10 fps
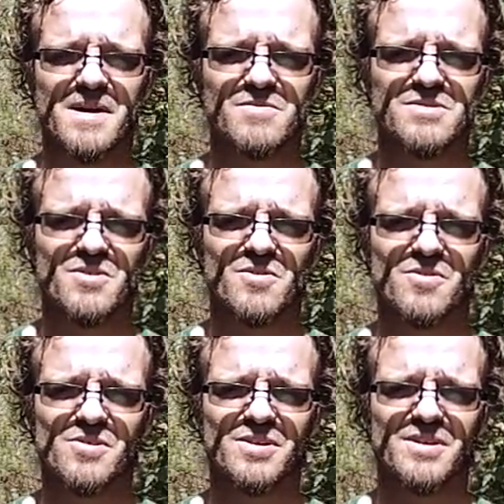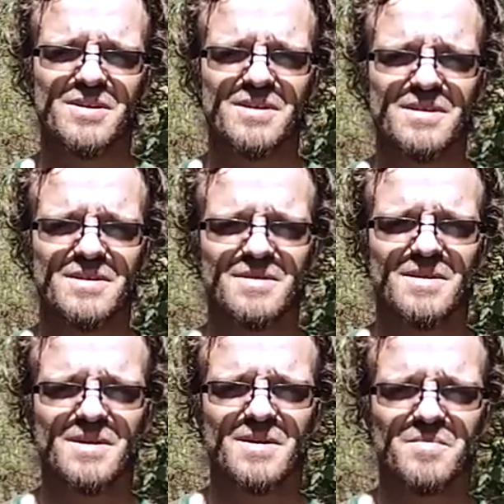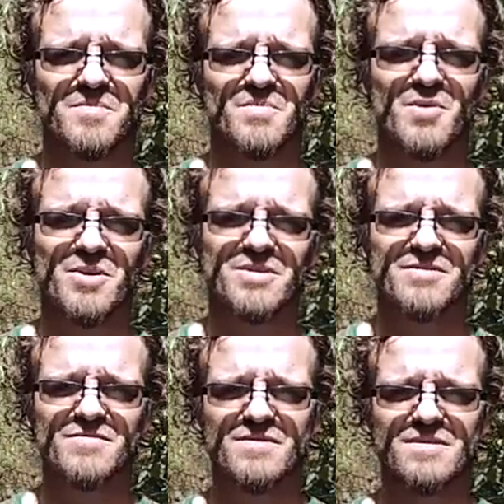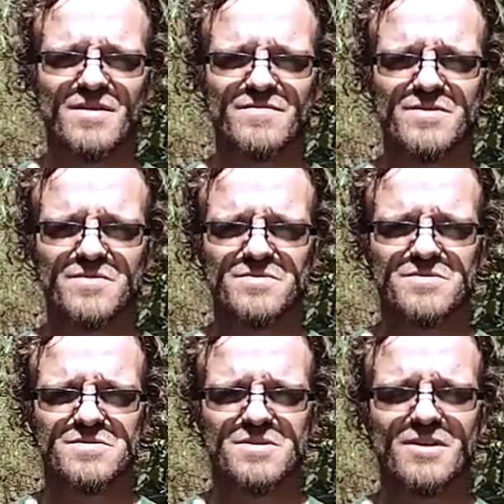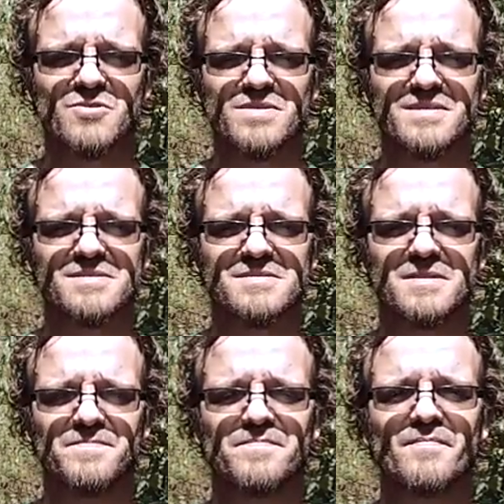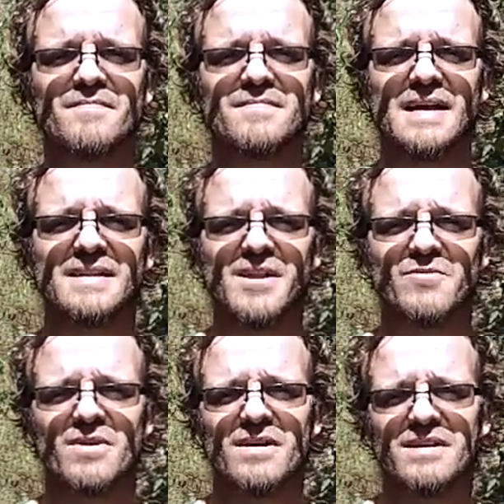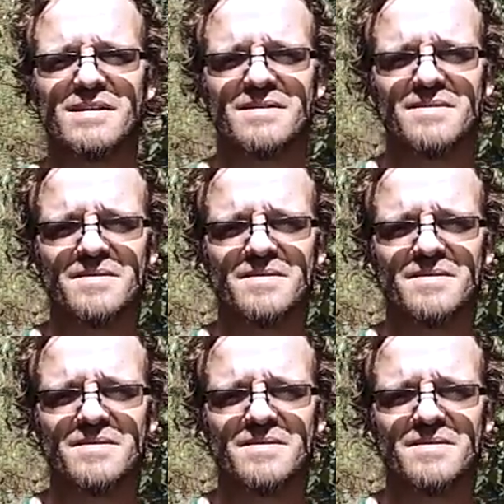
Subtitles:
he was an early proponent of those doctrines. And later on,